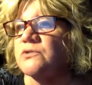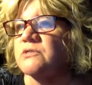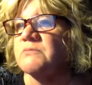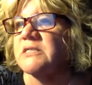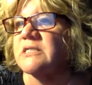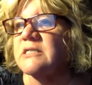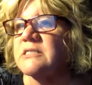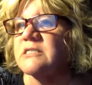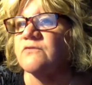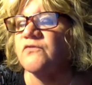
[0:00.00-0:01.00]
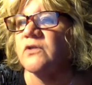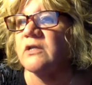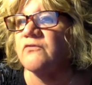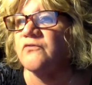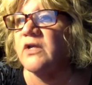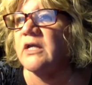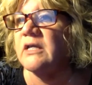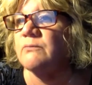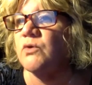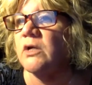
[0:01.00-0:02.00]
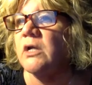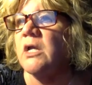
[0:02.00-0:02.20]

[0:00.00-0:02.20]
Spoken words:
This makes sense, doesn't feel like a fit anymore.